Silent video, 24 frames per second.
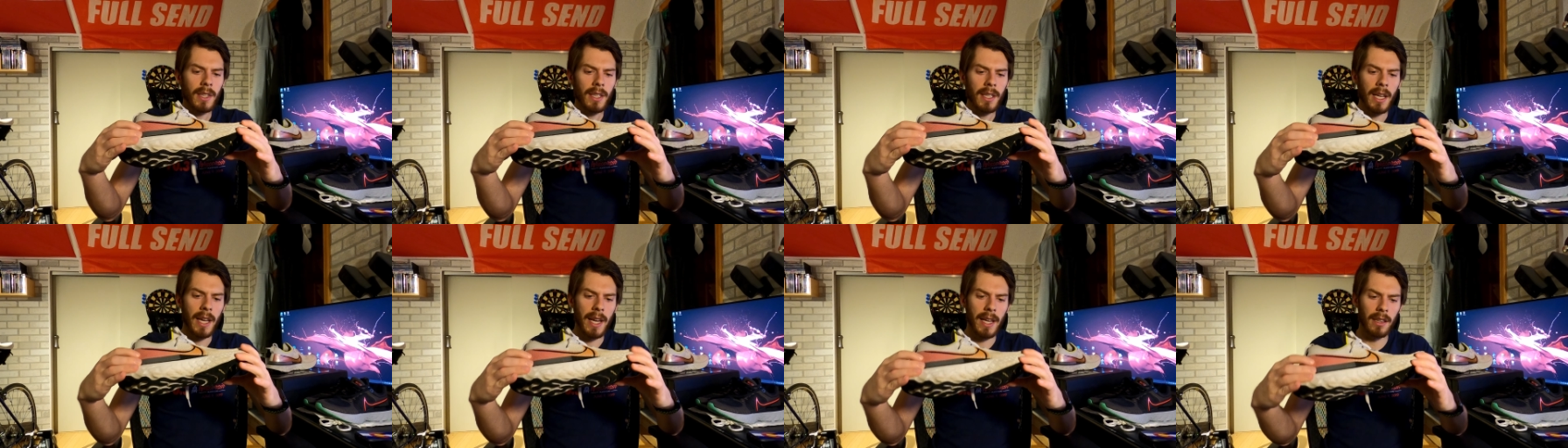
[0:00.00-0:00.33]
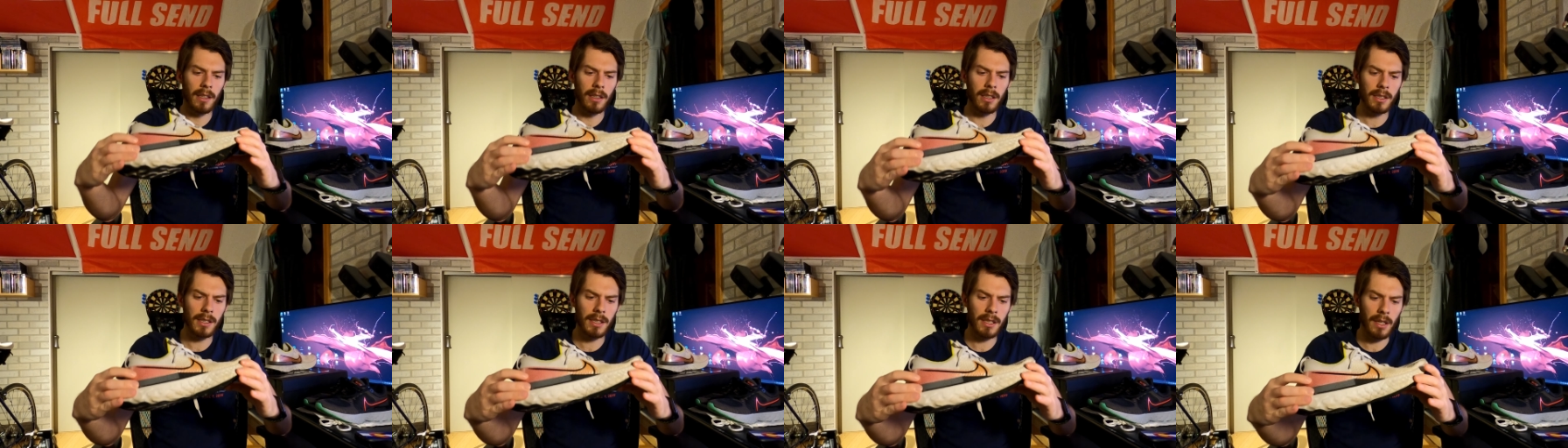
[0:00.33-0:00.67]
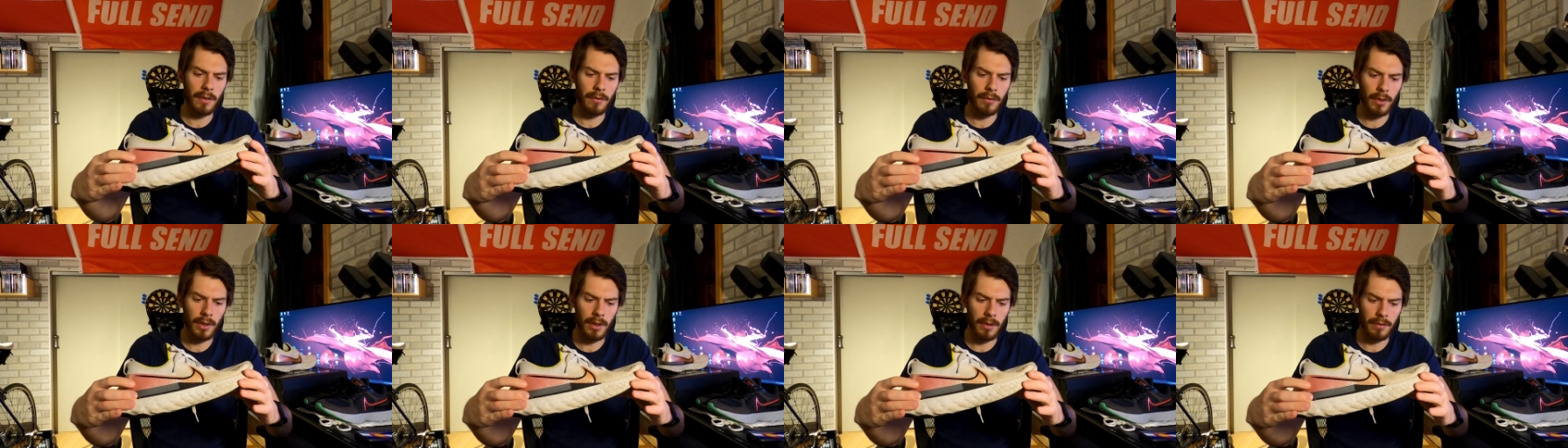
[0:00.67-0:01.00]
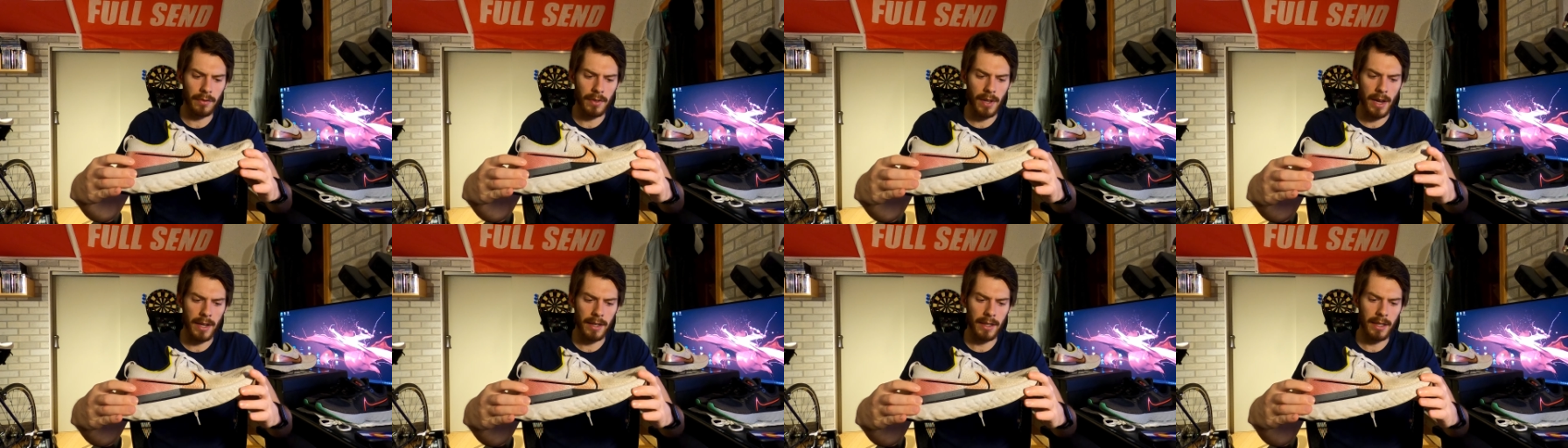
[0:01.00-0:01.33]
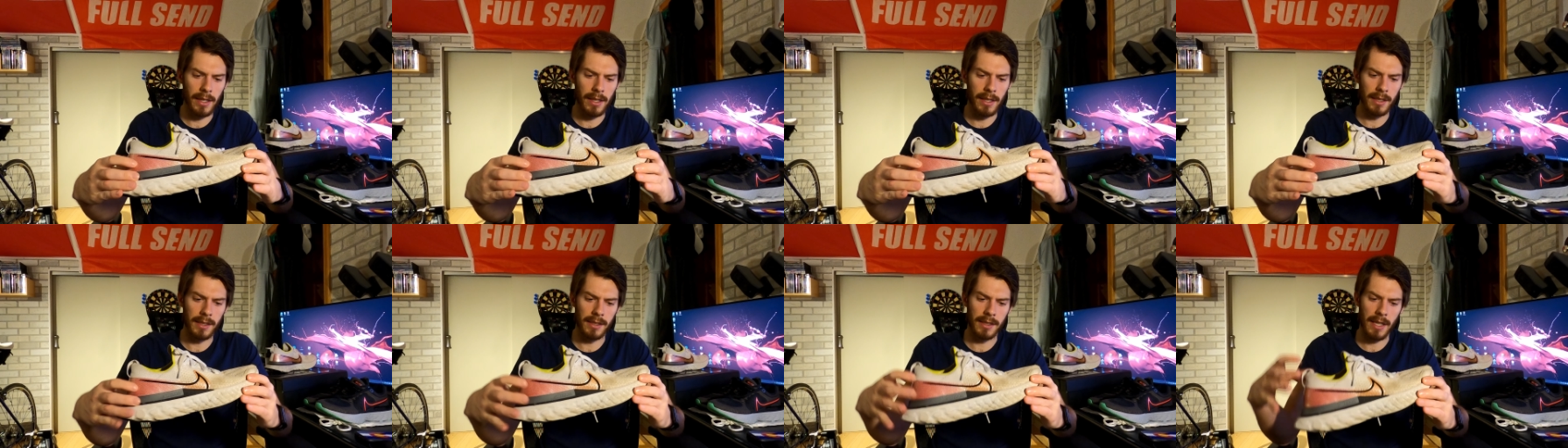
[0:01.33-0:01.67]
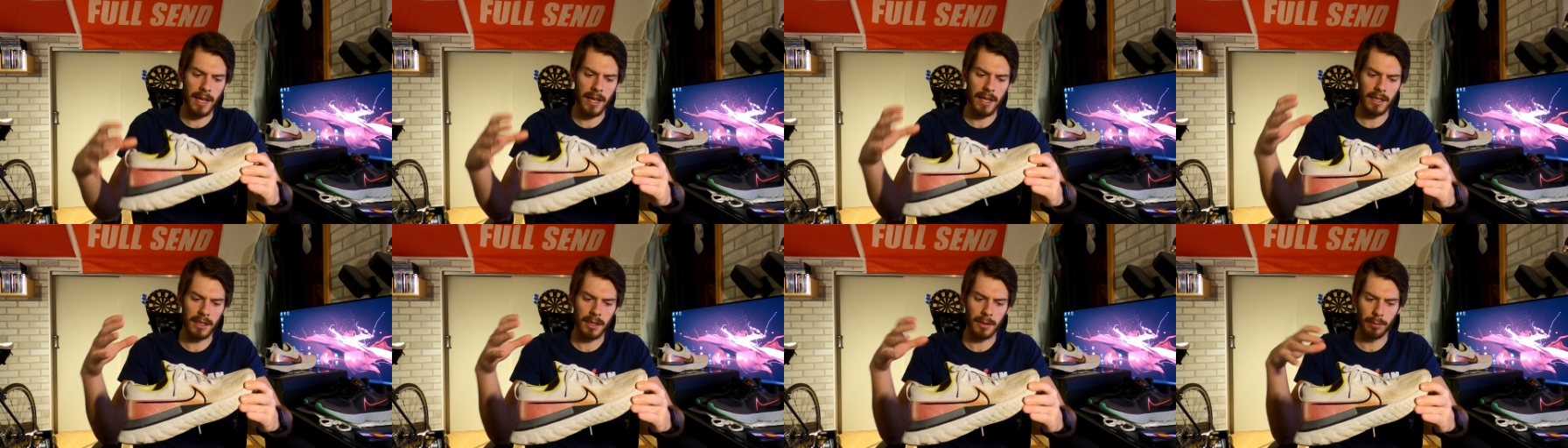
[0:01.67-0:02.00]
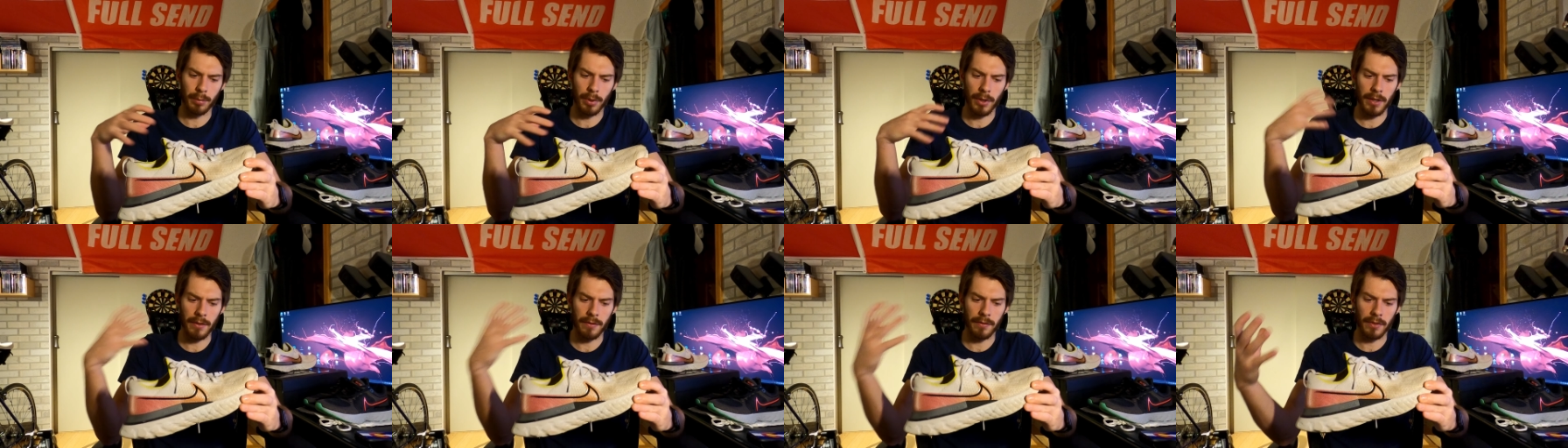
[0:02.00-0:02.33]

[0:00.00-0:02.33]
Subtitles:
And the good stuff with the Flyknit is that it's pretty